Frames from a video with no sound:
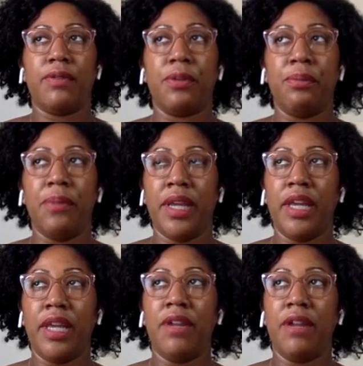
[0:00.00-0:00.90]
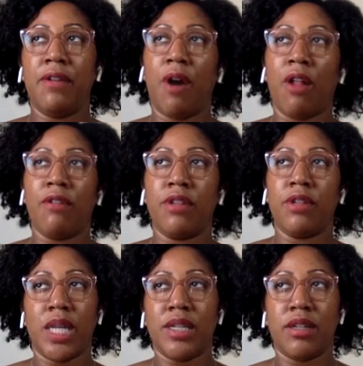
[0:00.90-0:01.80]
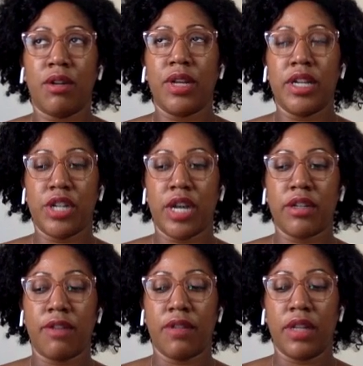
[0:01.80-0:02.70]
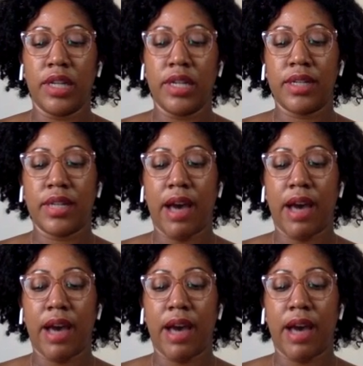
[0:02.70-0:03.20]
For me, even if all of those things don't get checked off the list,